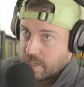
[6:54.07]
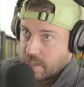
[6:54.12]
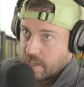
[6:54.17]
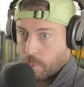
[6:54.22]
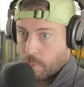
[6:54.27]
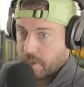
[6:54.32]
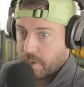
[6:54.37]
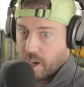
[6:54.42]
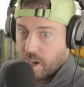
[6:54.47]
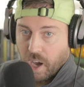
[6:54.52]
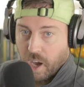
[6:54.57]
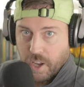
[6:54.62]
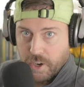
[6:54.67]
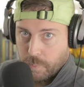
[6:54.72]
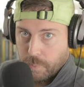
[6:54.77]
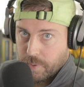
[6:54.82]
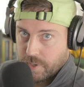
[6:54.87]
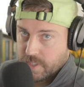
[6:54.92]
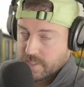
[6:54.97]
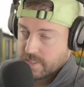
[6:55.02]
It will be
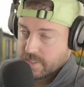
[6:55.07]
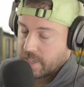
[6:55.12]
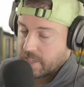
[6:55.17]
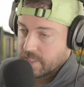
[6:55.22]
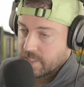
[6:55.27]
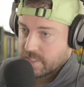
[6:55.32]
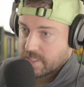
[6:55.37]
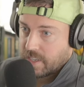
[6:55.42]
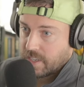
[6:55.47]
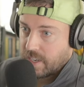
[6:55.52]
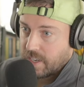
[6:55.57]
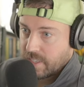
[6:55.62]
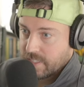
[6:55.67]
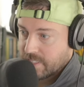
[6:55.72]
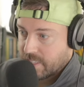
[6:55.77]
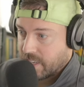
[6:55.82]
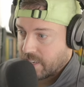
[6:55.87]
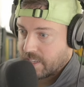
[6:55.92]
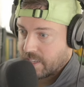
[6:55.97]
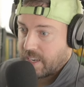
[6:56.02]
100% uh,
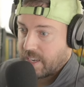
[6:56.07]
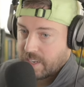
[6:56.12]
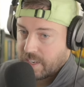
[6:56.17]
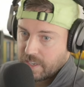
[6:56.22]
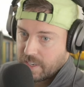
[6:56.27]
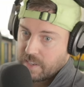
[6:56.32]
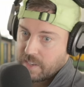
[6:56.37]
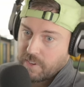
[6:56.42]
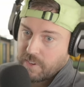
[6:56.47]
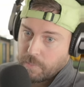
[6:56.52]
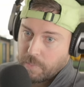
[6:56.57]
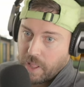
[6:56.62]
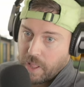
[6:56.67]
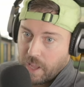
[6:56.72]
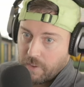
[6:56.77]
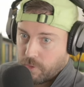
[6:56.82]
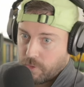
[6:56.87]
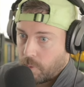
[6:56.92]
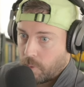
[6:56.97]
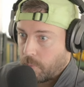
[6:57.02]
dedicated EV
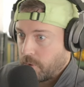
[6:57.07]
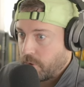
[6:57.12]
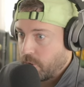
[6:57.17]
platform.